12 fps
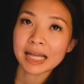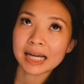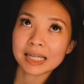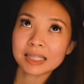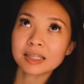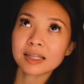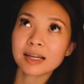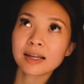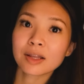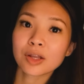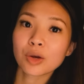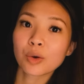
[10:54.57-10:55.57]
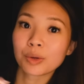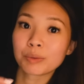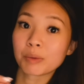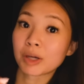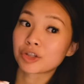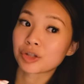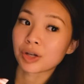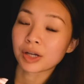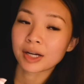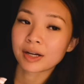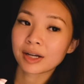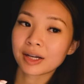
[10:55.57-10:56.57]
That is like the old Montreal
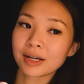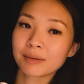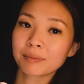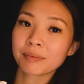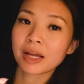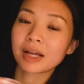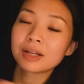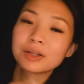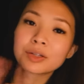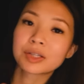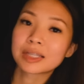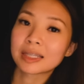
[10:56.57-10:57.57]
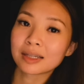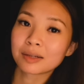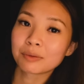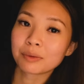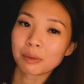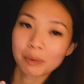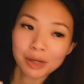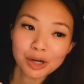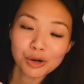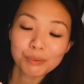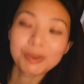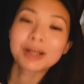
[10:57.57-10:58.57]
area and you'll see it when we
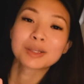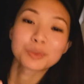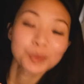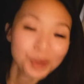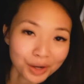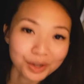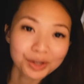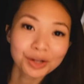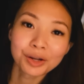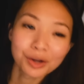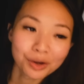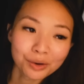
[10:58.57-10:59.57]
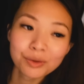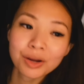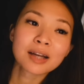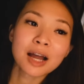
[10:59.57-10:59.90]
go because we are going to go.